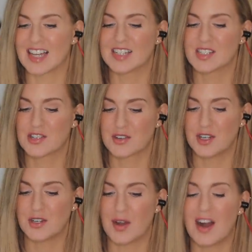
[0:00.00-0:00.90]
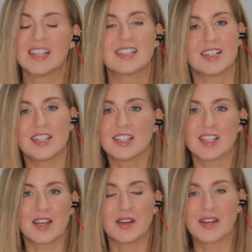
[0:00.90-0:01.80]
That is true. I studied
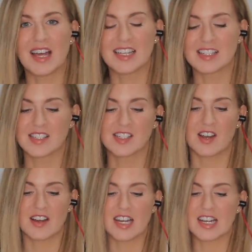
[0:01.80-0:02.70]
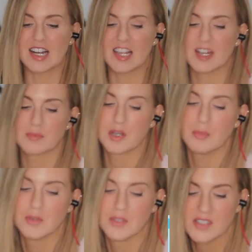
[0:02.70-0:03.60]
psychoanalysis. Sorry, Italy, I'm going
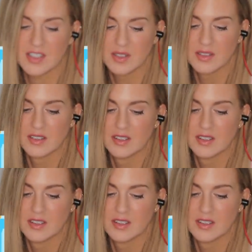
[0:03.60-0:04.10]
to pause you.